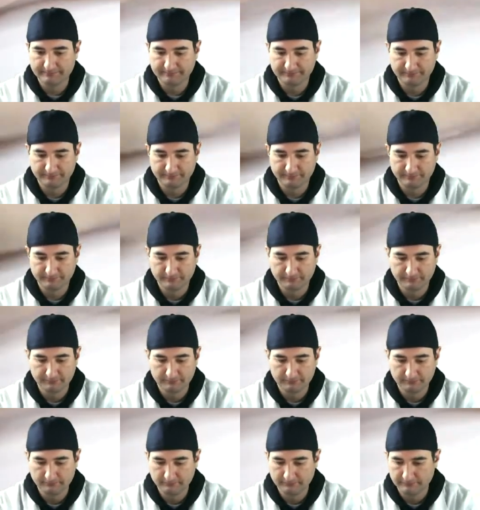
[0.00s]

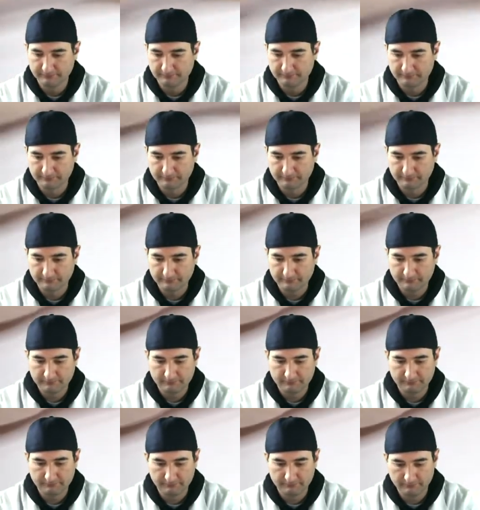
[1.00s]

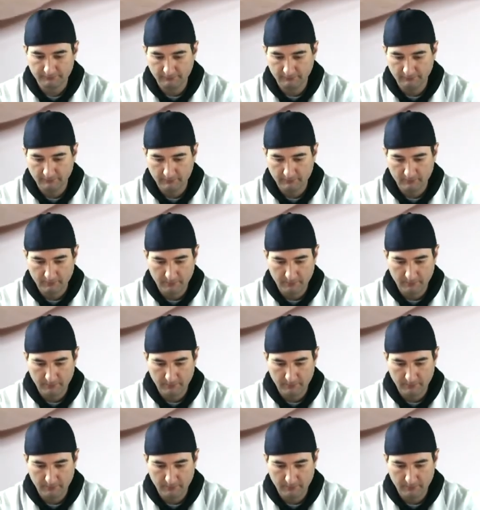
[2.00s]
(silence)